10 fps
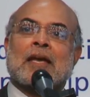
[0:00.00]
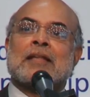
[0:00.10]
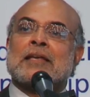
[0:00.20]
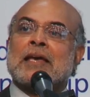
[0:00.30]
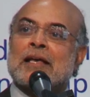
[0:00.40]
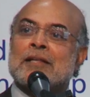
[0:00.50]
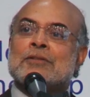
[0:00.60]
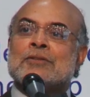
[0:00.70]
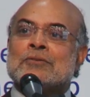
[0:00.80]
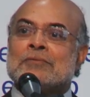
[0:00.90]
And the
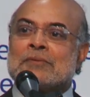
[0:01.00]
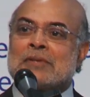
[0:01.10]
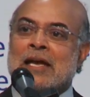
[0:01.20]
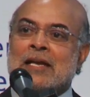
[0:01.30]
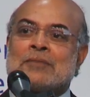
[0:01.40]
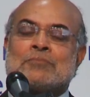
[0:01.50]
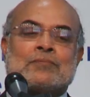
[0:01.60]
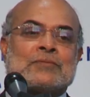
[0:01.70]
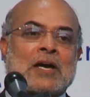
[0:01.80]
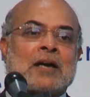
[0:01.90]
health of that
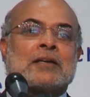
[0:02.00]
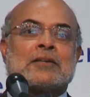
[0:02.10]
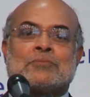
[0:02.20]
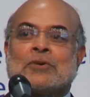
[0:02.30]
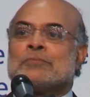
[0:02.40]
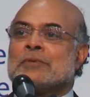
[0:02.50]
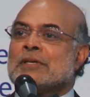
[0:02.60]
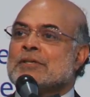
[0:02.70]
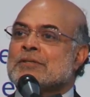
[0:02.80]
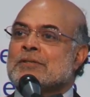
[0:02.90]
target
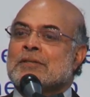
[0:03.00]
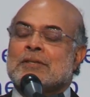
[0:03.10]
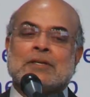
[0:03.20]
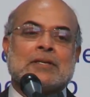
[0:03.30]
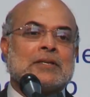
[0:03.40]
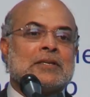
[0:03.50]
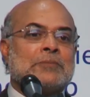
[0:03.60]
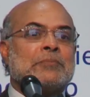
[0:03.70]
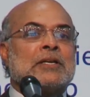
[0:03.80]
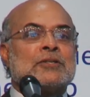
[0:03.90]
population
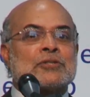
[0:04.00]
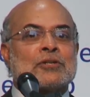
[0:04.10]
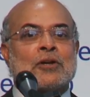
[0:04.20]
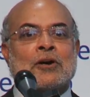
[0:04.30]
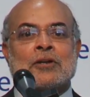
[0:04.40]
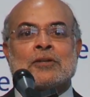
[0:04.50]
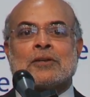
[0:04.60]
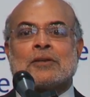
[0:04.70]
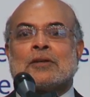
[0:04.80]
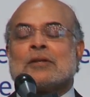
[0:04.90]
depends a lot
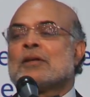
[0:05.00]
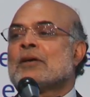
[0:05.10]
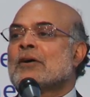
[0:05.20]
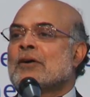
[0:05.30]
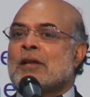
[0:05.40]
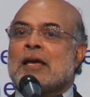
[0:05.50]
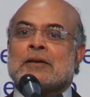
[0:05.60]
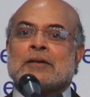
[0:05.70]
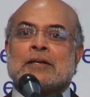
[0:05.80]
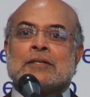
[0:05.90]
on
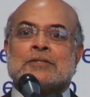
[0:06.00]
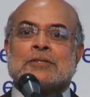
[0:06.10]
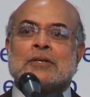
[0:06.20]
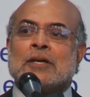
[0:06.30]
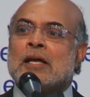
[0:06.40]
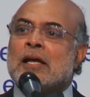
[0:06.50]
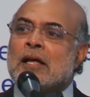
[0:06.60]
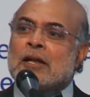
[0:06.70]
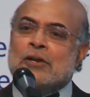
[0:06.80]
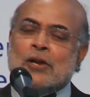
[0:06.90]
agriculture.
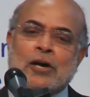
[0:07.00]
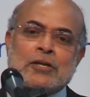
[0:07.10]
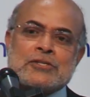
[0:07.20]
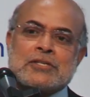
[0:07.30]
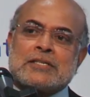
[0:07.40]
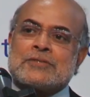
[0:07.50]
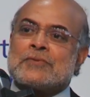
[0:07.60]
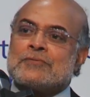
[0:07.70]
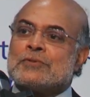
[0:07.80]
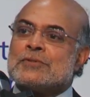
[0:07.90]
Not just
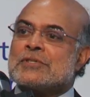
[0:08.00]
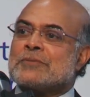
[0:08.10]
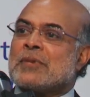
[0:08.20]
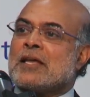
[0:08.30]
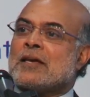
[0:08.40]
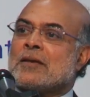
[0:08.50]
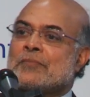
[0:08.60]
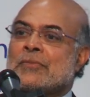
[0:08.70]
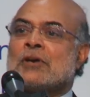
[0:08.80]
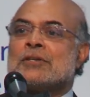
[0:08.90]
for food supply,
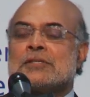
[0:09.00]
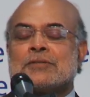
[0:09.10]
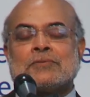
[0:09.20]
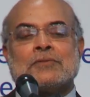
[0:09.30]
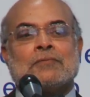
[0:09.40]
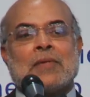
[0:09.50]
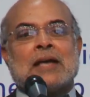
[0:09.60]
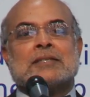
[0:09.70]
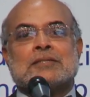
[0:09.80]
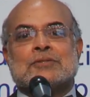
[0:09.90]
not just for
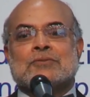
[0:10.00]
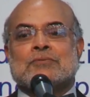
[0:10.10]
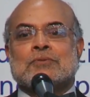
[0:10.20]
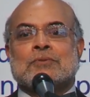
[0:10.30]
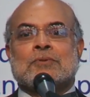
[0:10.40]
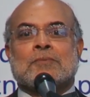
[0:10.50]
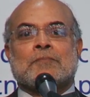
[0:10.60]
access to food,